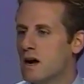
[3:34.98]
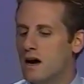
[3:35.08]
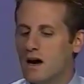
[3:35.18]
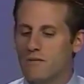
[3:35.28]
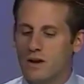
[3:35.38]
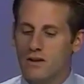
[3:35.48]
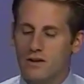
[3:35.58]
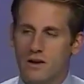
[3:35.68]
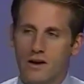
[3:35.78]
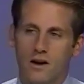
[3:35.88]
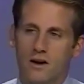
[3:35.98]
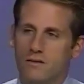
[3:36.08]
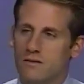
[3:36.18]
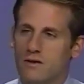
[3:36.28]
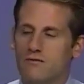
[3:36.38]
And
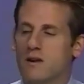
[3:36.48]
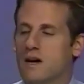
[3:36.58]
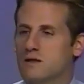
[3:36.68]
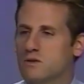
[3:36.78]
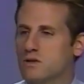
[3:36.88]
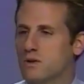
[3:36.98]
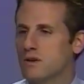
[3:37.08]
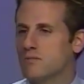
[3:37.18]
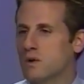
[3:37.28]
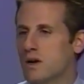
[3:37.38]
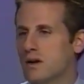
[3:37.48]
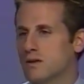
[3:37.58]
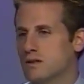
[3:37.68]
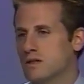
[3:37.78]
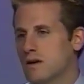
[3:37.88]
there, the vast majority of
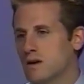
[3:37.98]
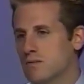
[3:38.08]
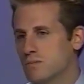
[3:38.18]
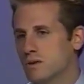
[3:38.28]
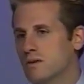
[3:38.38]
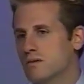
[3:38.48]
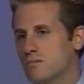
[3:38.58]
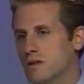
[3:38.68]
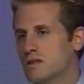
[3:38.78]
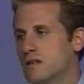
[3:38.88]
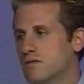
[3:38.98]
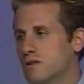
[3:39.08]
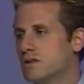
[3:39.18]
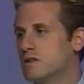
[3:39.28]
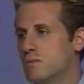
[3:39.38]
models are built based on a
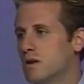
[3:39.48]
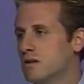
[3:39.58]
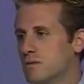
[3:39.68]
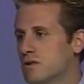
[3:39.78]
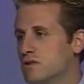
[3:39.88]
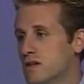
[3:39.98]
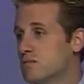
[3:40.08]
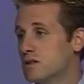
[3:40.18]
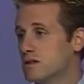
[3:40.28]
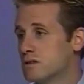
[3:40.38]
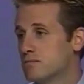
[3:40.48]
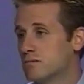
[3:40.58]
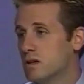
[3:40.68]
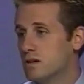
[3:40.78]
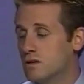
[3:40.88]
very small number of assumptions.
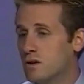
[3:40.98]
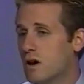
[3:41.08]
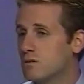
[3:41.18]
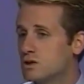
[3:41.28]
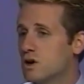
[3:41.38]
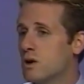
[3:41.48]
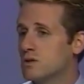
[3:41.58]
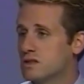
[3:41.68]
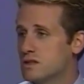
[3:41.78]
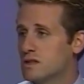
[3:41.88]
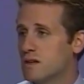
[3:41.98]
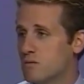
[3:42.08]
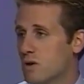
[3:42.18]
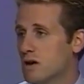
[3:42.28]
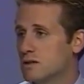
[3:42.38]
And they're almost always the
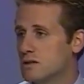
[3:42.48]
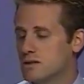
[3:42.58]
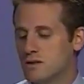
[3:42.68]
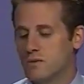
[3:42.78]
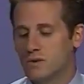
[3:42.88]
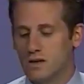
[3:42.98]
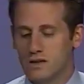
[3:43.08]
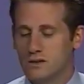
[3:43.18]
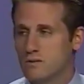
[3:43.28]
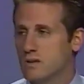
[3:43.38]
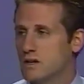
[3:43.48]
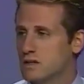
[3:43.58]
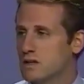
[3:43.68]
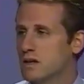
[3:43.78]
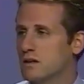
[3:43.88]
same ones, relating to
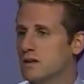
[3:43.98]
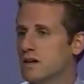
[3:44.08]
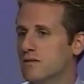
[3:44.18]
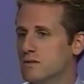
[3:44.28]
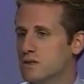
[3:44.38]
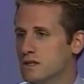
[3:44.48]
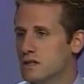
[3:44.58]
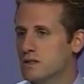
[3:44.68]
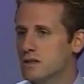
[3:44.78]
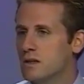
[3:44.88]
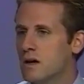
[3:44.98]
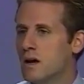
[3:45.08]
rationality and optimization.